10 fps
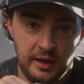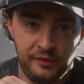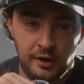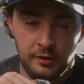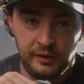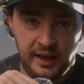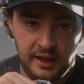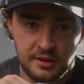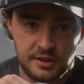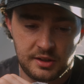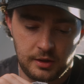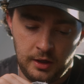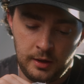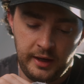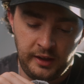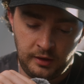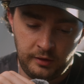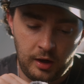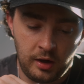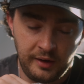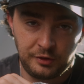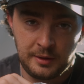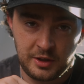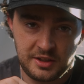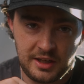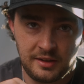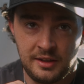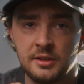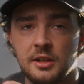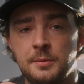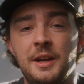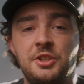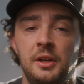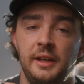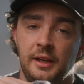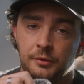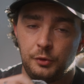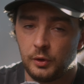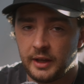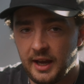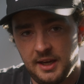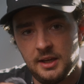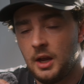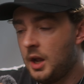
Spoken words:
if it overheats in high frame rate settings, especially in 4K.